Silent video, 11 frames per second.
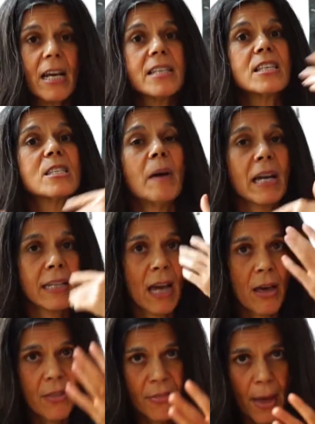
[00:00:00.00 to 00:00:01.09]
And I suspect
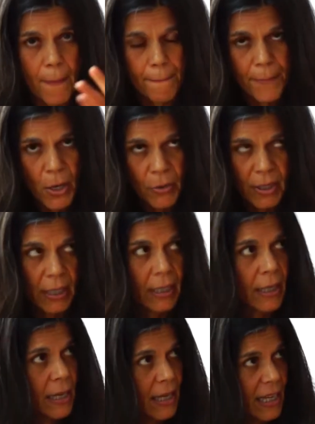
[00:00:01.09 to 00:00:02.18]
now that that
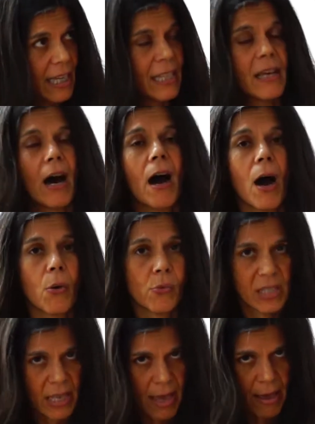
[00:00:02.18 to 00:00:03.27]
moaning in the
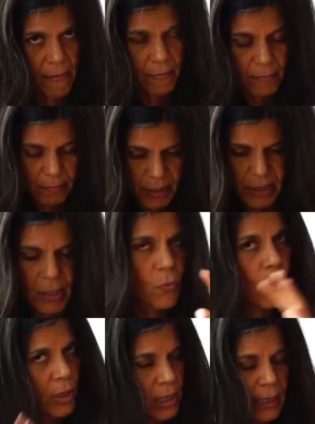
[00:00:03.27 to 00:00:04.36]
hut was him. He
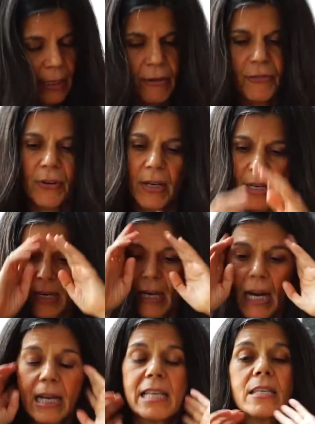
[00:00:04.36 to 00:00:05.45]
didn't want to leave.
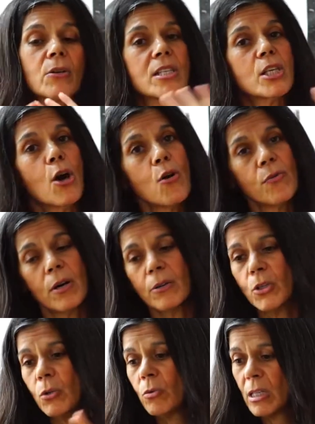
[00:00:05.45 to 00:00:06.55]
And I said, look, it's
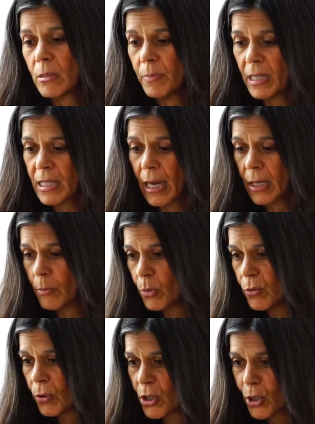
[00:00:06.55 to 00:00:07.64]
over. You need to be dead
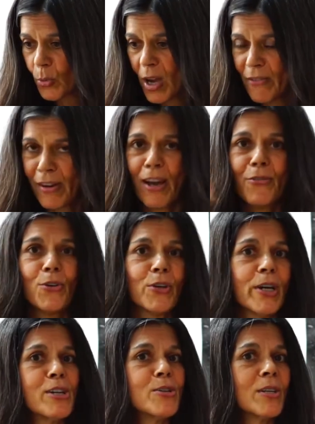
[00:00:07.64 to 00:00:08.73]
and move on to your whatever life
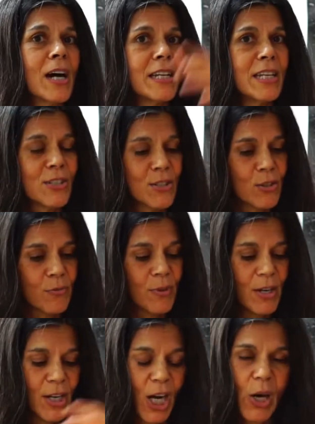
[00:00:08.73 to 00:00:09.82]
you're going to, and I need to sort
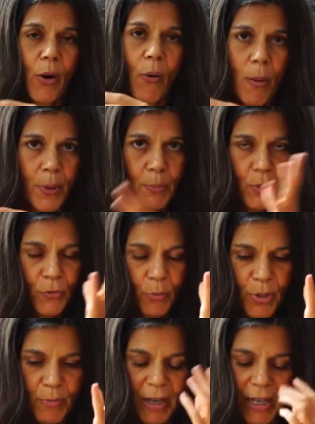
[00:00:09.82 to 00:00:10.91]
of grow up and move
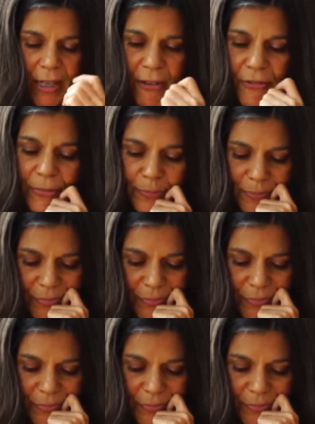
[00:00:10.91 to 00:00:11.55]
on with my life.